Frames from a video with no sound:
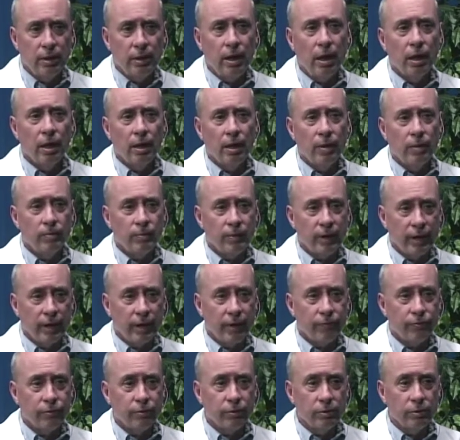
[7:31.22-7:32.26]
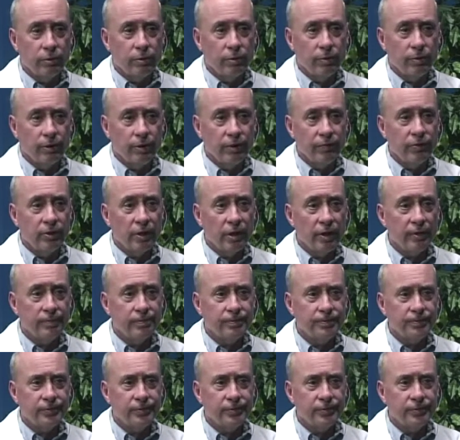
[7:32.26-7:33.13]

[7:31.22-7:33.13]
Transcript: after a little bit of time.